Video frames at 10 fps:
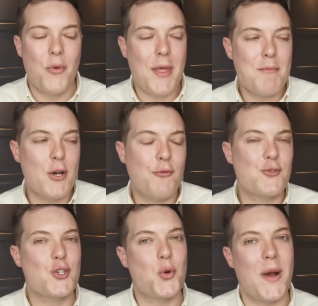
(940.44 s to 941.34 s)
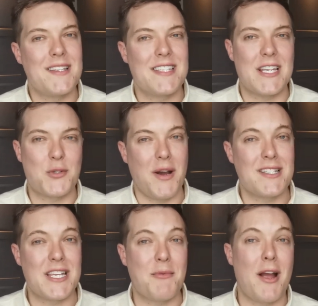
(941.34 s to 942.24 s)
We then moved to
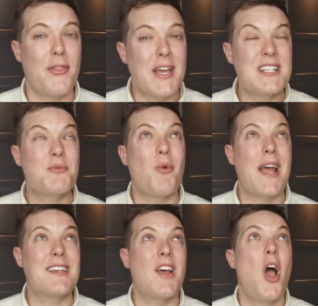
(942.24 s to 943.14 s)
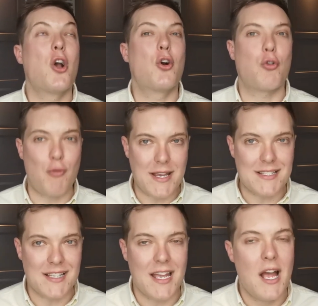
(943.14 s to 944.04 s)
2020, where things went
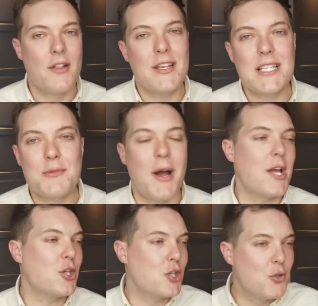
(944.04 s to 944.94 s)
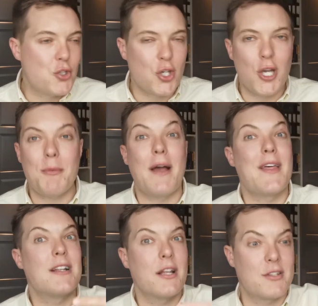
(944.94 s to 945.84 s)
crazy. This is where YouTube and
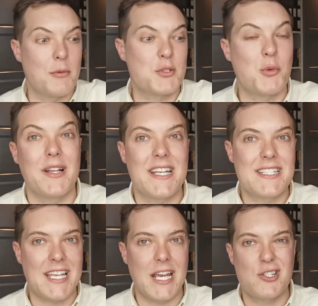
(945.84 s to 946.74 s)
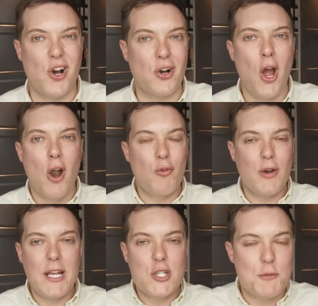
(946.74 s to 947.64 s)
then subsequently TikTok
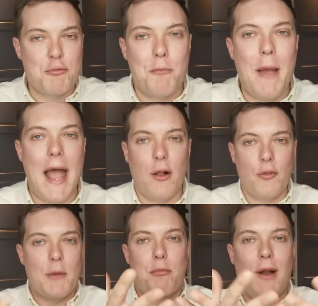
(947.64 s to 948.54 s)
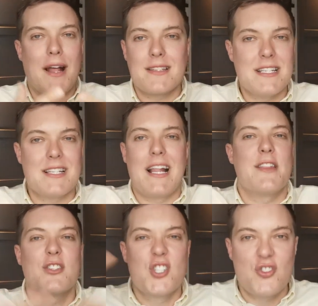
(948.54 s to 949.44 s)
really just propelled the brand into
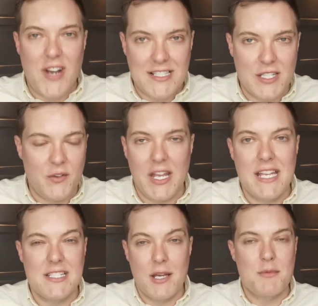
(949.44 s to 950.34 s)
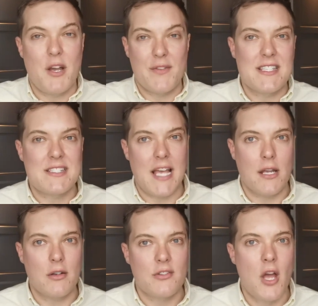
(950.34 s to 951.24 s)
like the stratosphere in terms of its
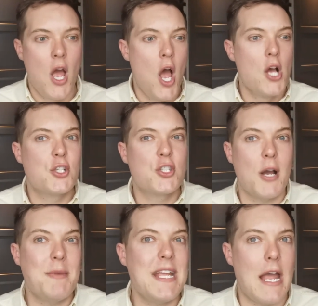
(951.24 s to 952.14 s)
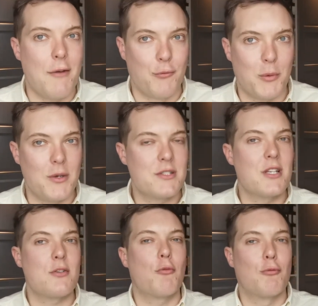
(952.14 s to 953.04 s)
sales. So many
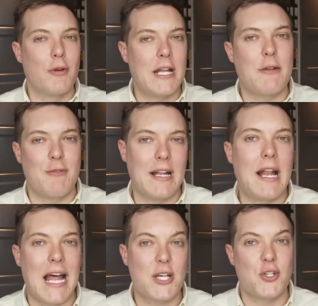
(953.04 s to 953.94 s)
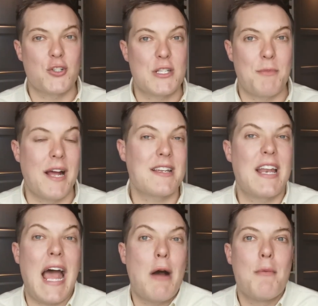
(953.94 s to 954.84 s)
influencers really, really latched onto the brand and
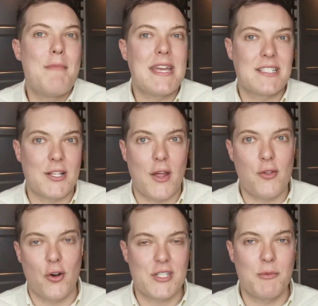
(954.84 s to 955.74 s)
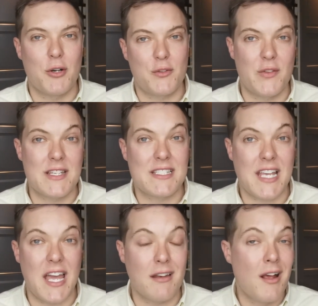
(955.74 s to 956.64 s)
how amazing they thought it was for the
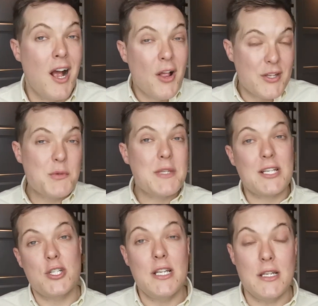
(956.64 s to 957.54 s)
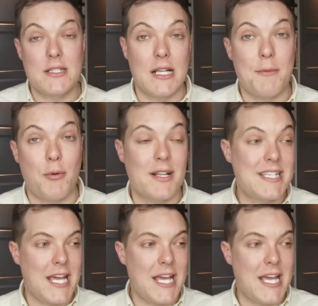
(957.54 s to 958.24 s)
skin. This was actually deliberate.